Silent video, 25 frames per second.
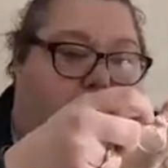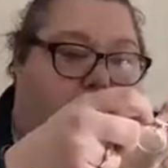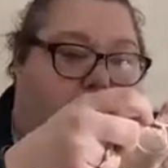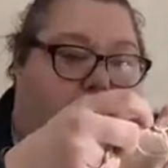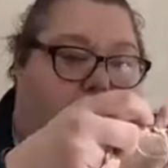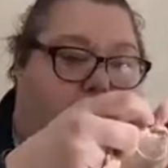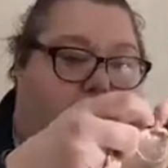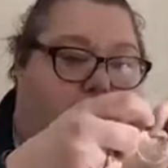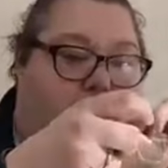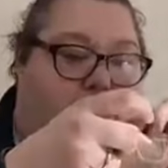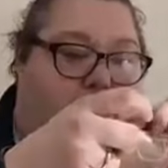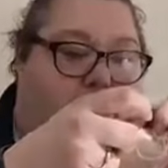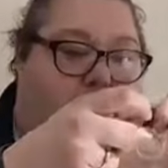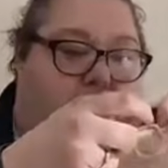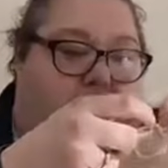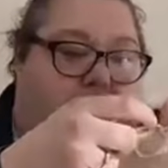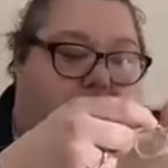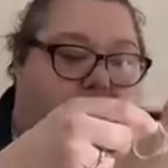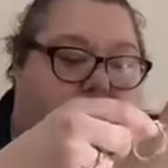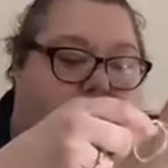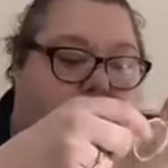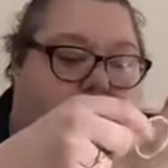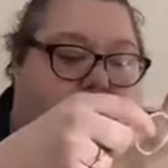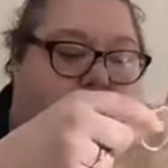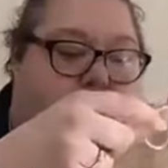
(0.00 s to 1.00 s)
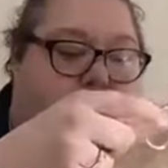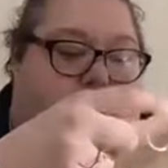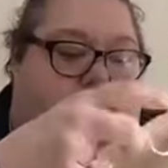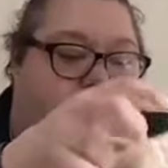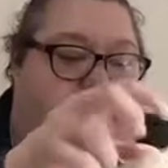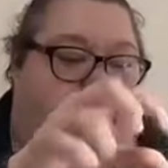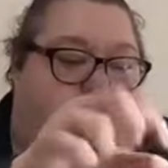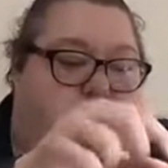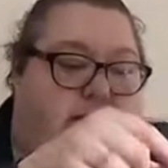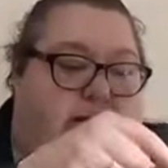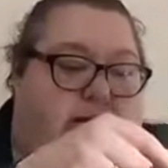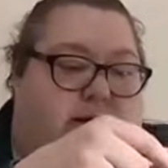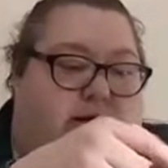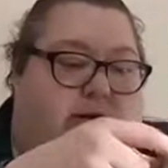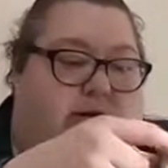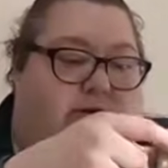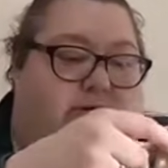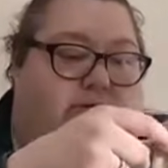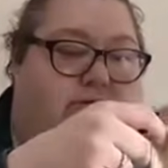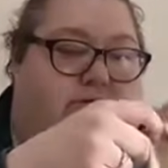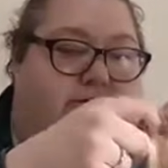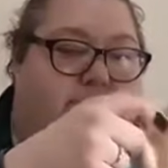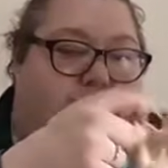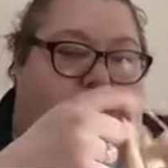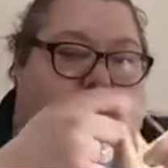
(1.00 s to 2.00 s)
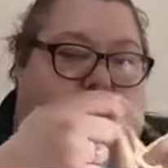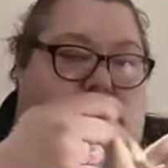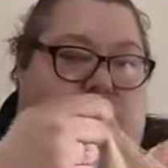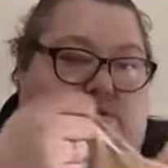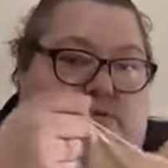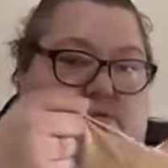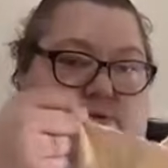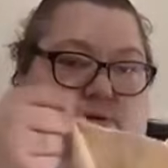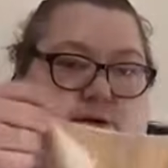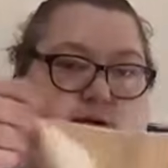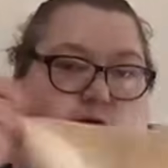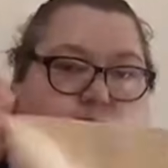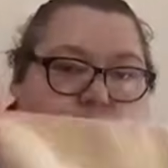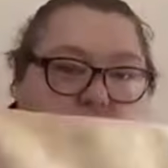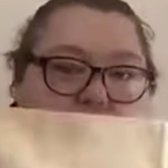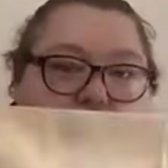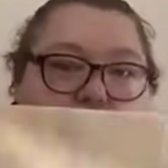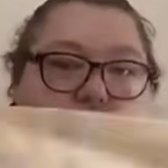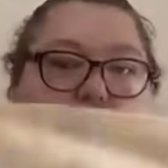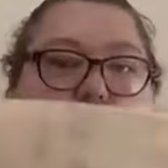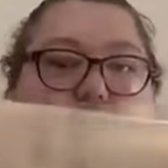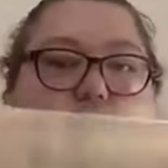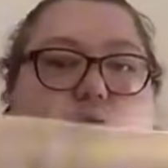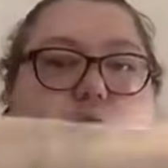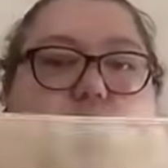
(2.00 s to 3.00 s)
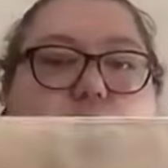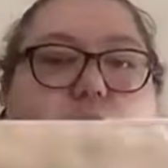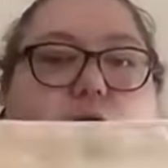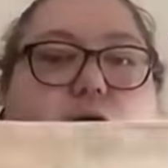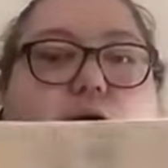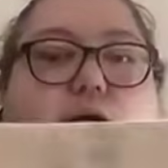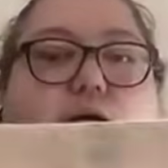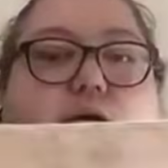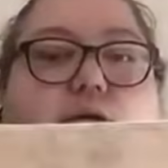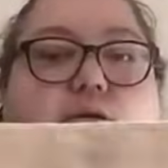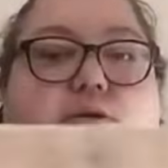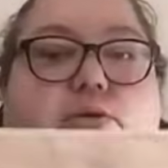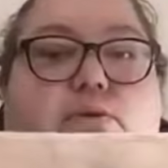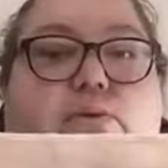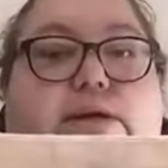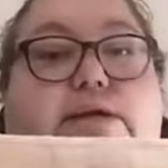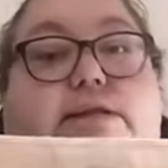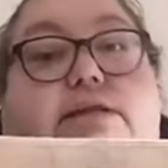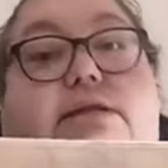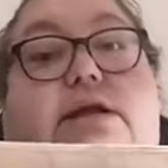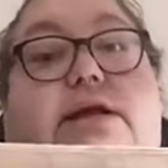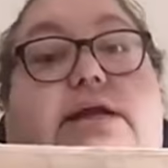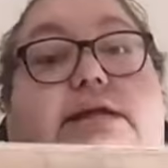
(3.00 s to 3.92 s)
I believe it goes this way, the way that